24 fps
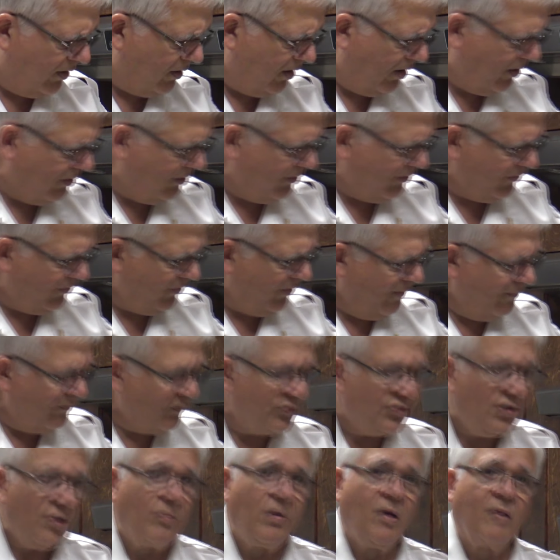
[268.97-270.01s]
others.
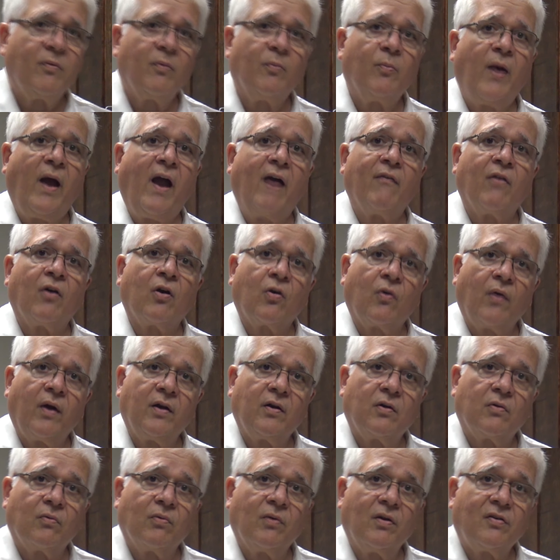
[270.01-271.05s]
Some of them have a
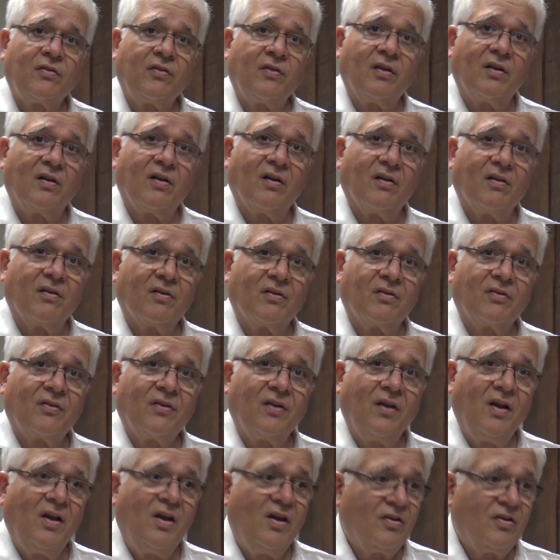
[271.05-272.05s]
greater risk than others.